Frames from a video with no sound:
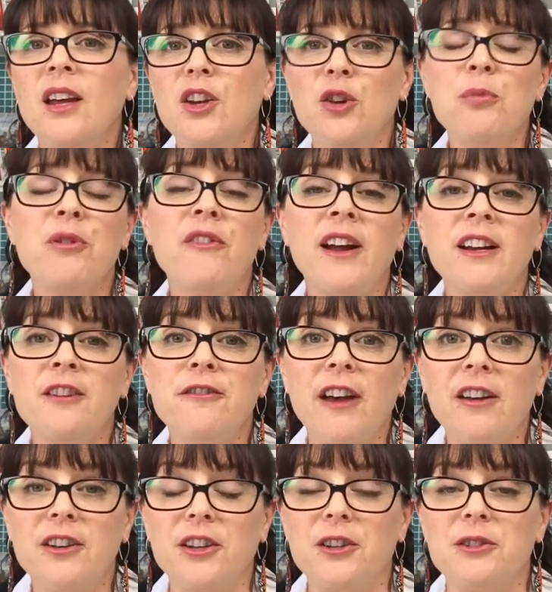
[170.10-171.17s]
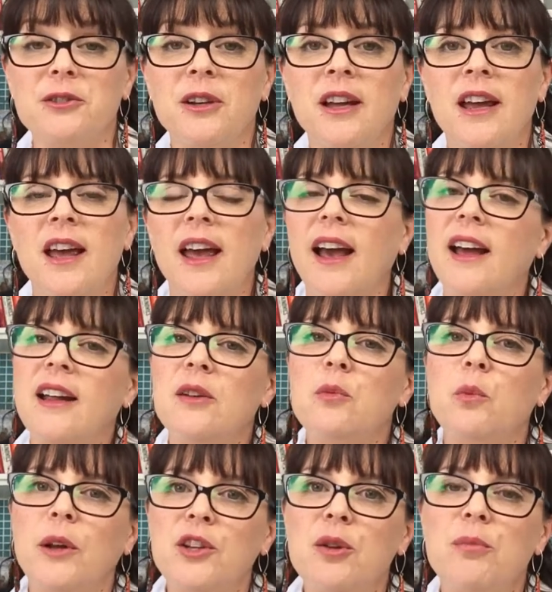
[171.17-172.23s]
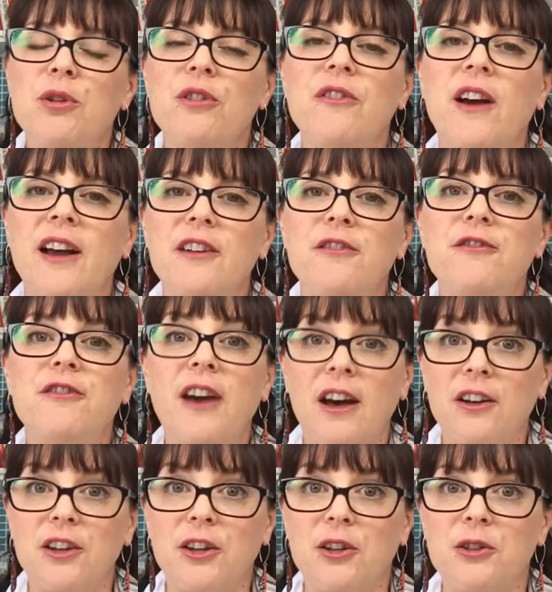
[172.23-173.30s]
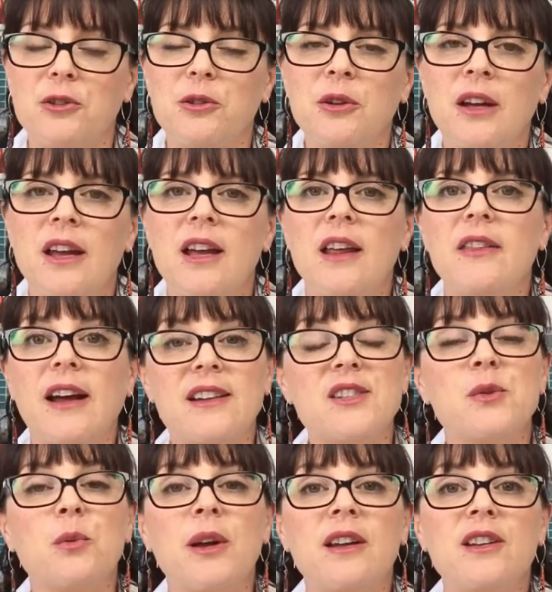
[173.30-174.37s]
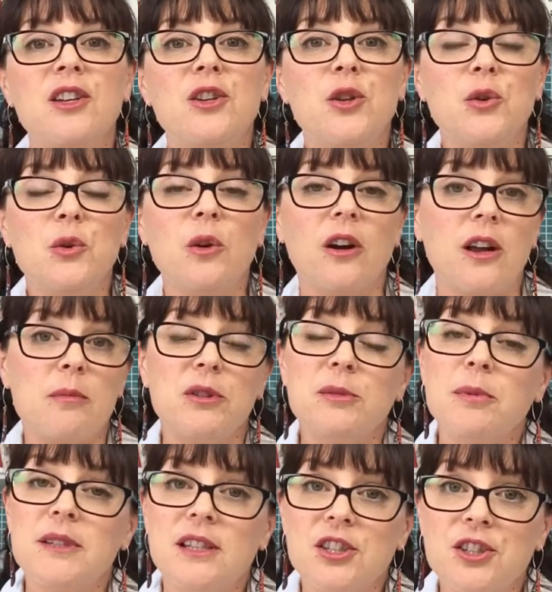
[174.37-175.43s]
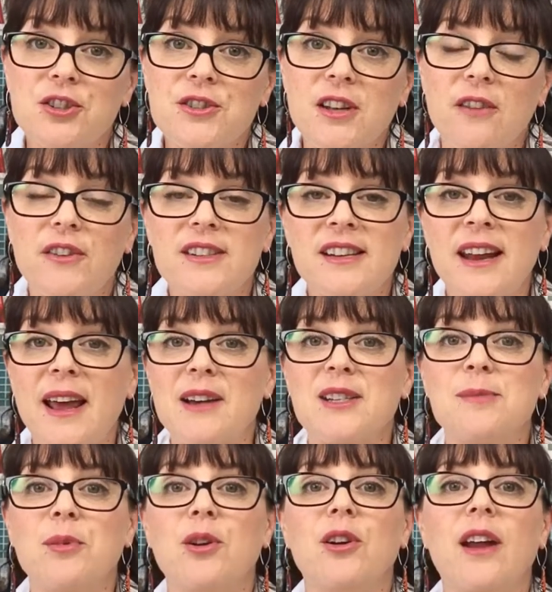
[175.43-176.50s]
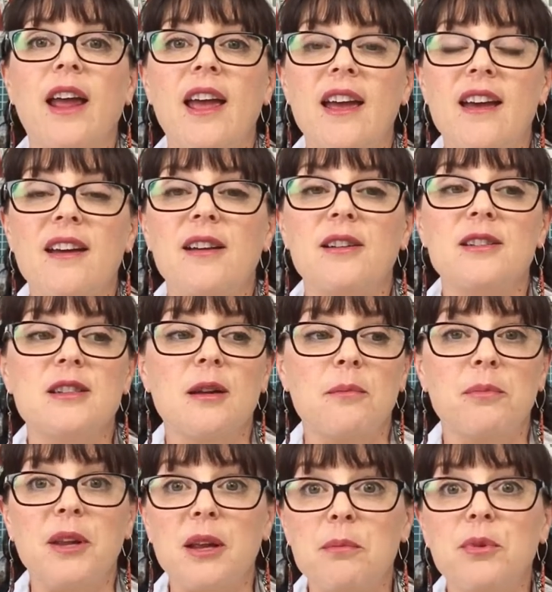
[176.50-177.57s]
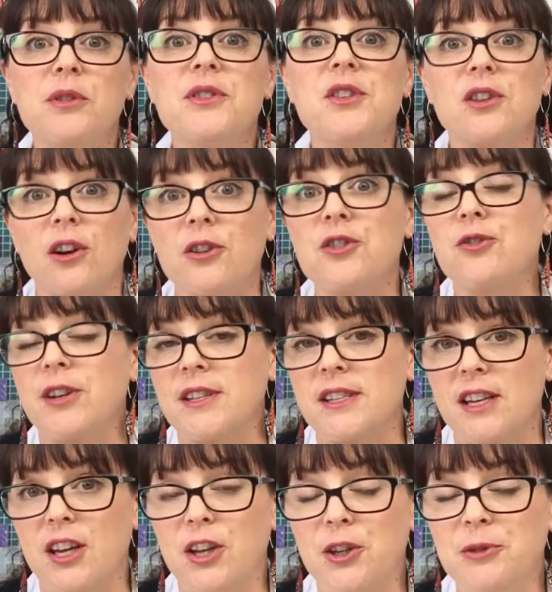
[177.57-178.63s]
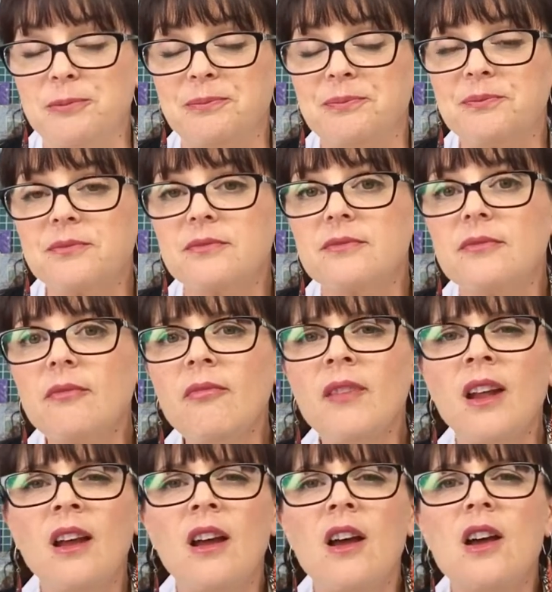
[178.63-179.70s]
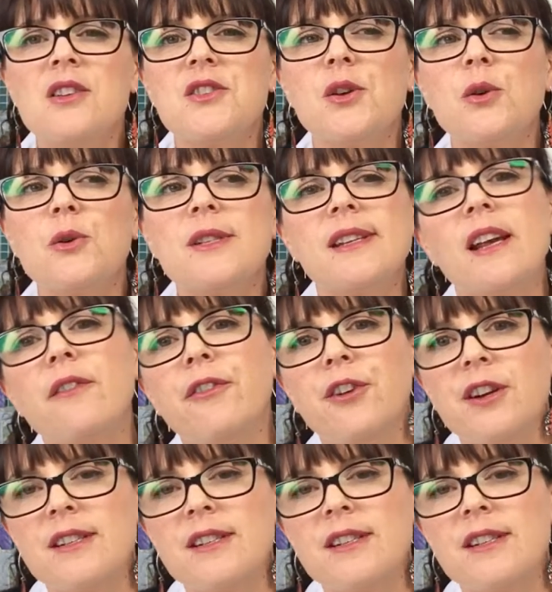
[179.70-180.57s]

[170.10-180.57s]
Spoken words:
You're providing value. And when you provide value, that's when you are able to position yourself as an expert and people start trusting you. So say, for